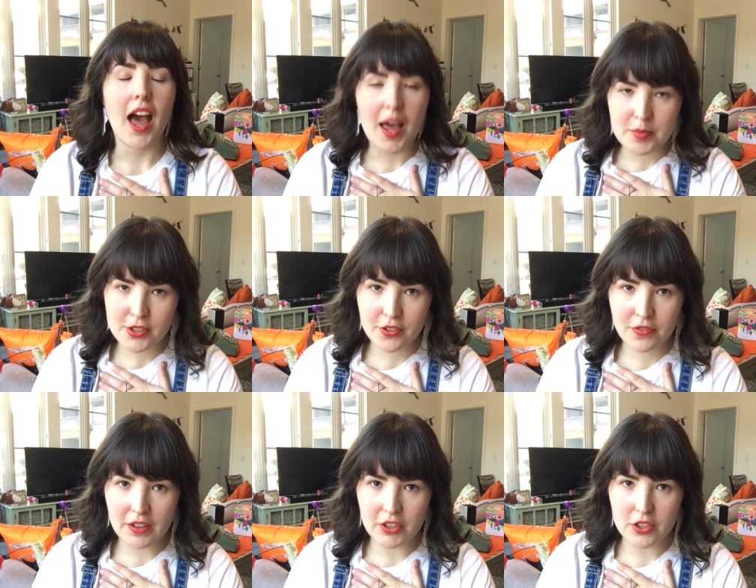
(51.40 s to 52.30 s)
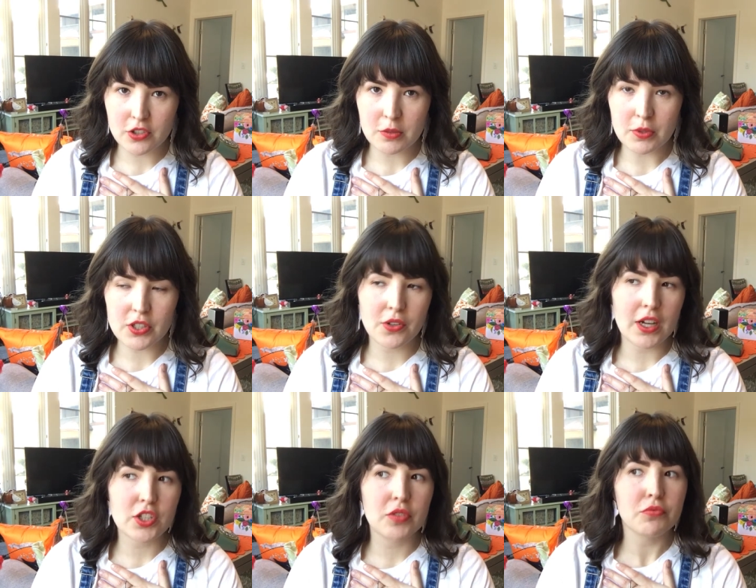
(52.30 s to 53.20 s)
absolute favorite YouTubers who
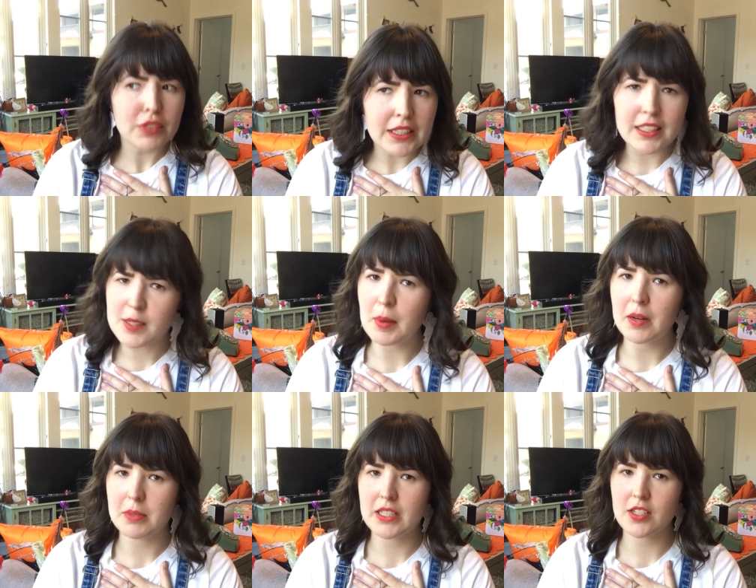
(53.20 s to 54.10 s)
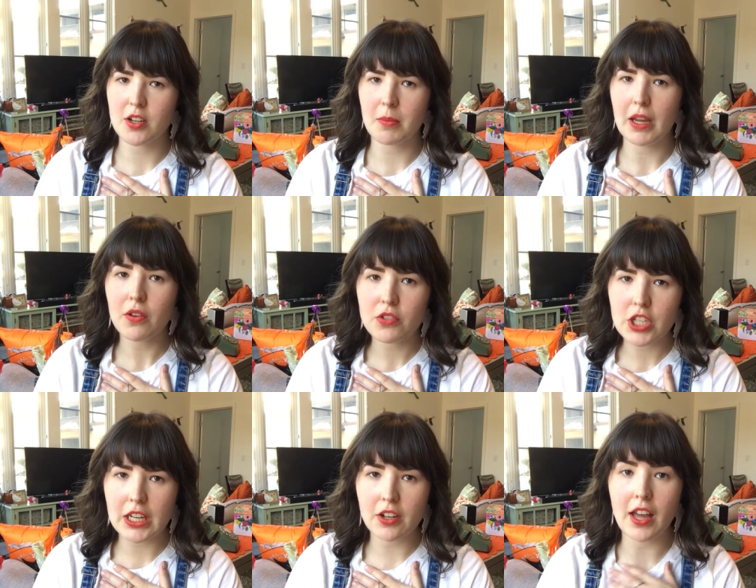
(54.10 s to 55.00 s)
actually really inspired me to start my own
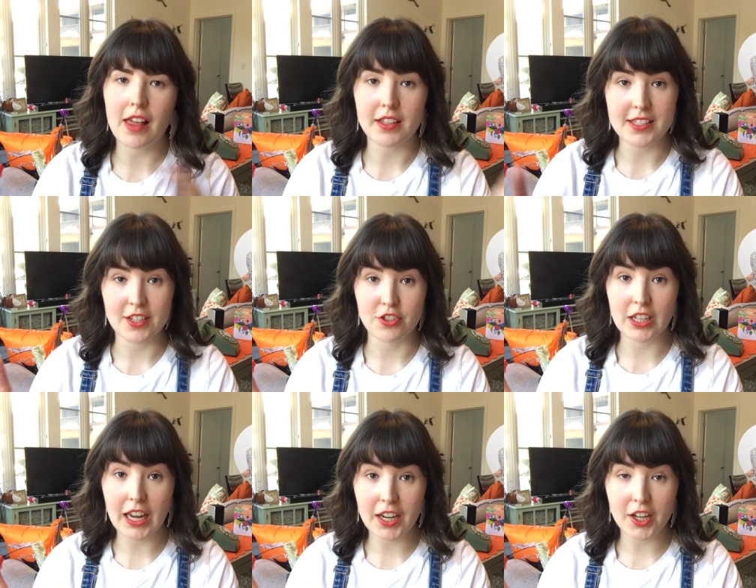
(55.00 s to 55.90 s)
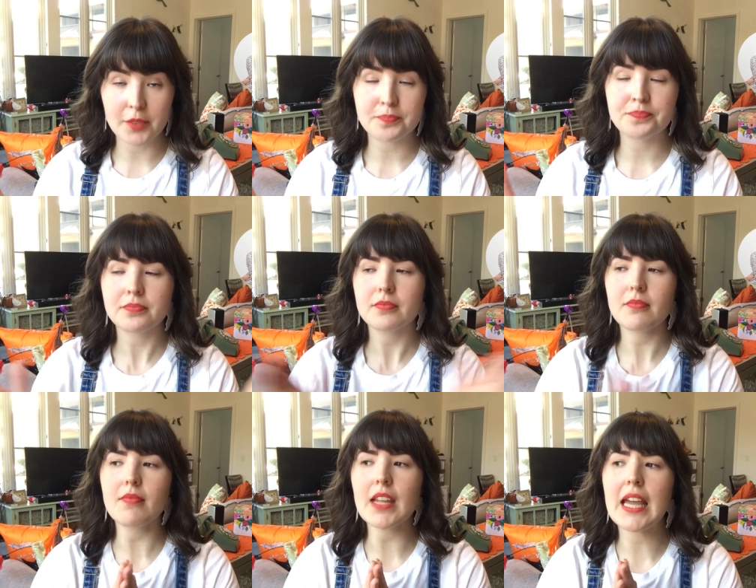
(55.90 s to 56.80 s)
channel, Alexandra Gator.
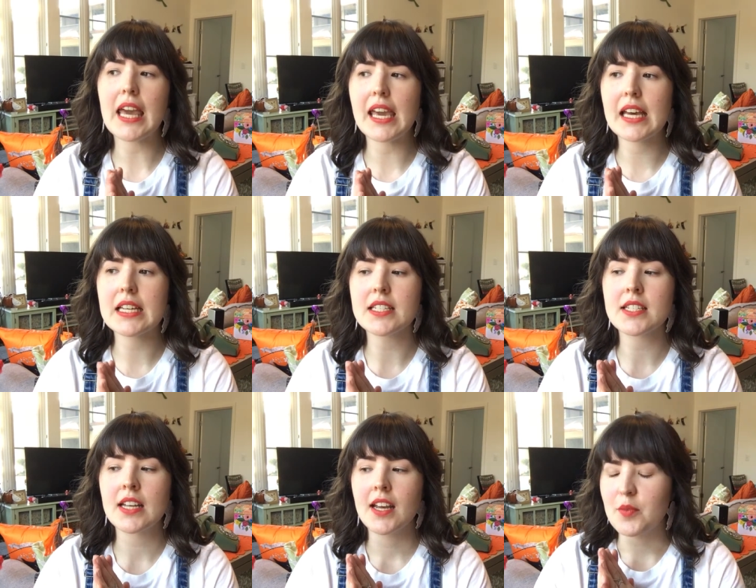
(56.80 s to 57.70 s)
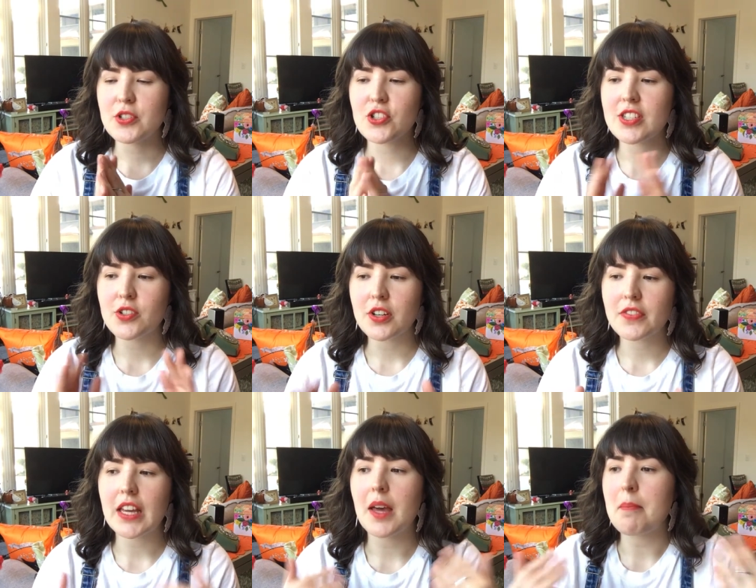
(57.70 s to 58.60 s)
And it was just sort
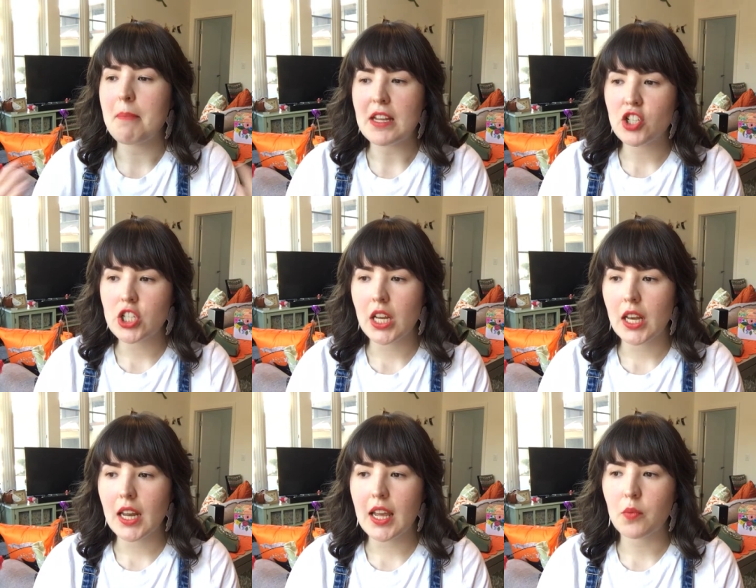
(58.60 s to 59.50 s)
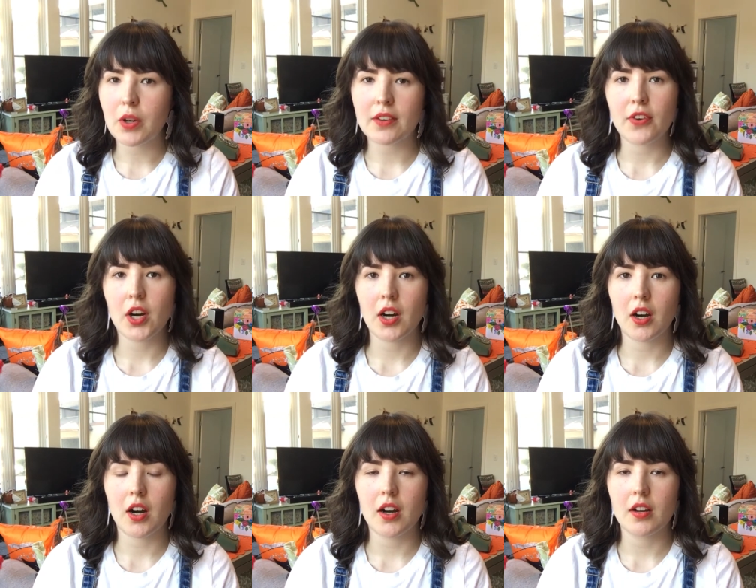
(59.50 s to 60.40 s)
of like a mention in one of
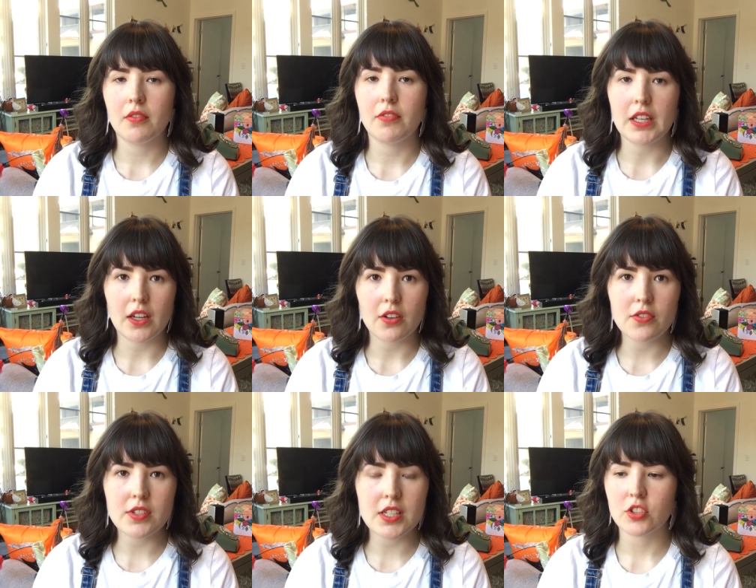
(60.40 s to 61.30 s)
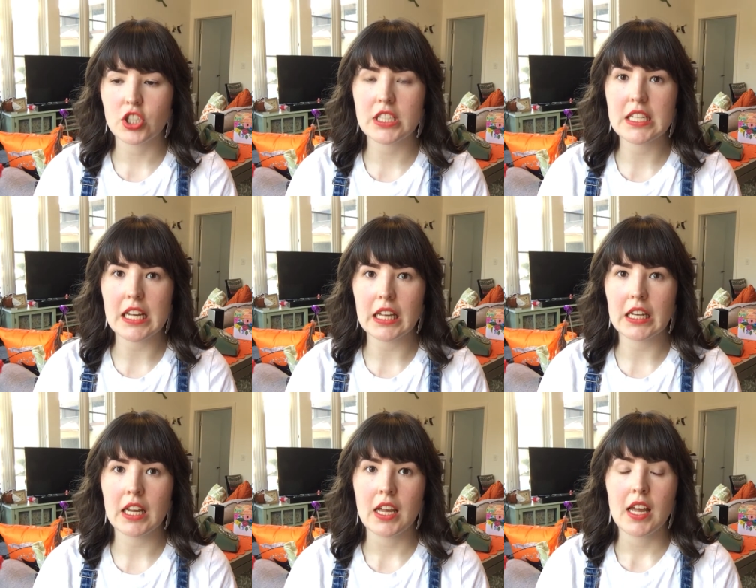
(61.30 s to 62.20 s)
her videos. She
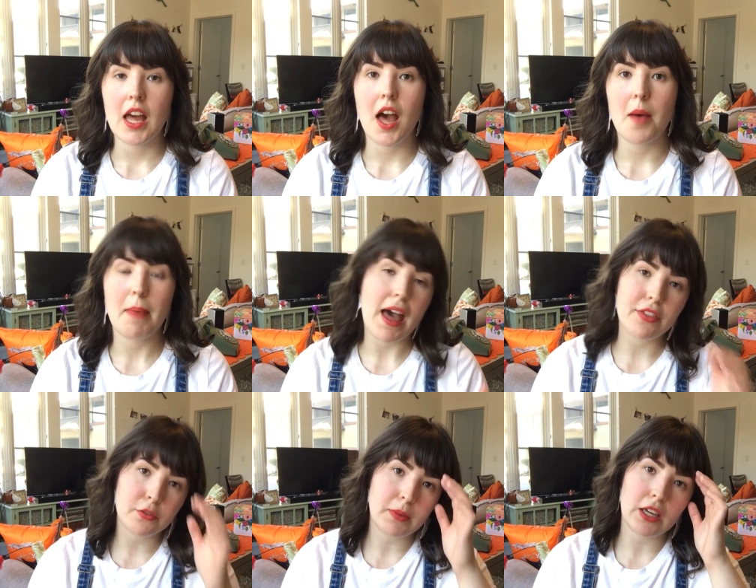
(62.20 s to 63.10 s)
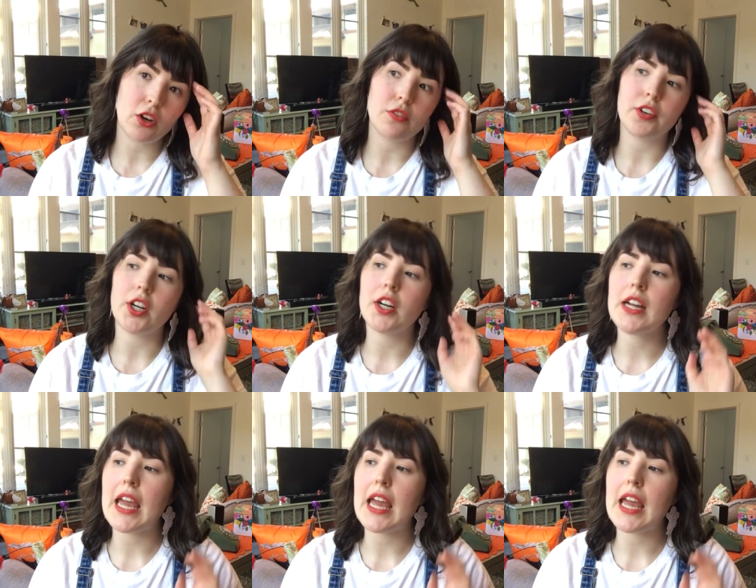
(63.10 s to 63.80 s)
did a bathroom makeover